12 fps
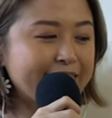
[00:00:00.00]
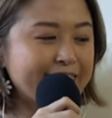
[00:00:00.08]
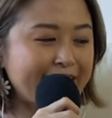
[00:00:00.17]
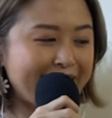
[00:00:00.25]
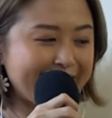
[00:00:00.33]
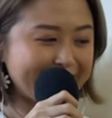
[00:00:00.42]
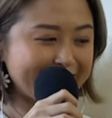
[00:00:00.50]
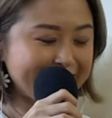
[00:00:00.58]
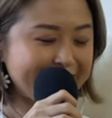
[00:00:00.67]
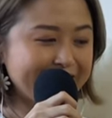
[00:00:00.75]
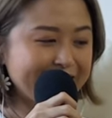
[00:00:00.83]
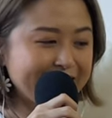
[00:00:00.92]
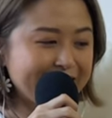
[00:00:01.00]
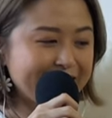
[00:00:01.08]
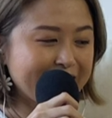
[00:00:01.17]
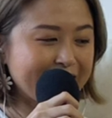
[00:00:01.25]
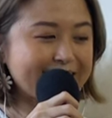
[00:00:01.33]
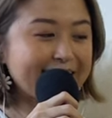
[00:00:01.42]
And then
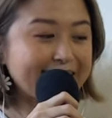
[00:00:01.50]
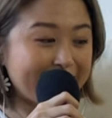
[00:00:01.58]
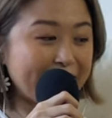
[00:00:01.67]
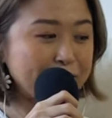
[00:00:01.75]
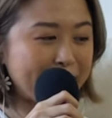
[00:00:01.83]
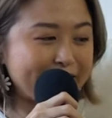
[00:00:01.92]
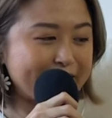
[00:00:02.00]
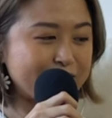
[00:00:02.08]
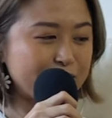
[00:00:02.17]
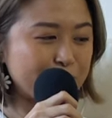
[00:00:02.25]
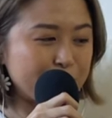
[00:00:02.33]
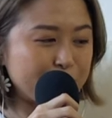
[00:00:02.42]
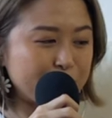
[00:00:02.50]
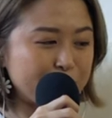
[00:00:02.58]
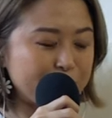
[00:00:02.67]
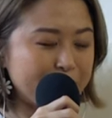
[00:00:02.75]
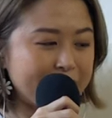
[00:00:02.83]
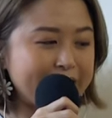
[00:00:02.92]
as I get back into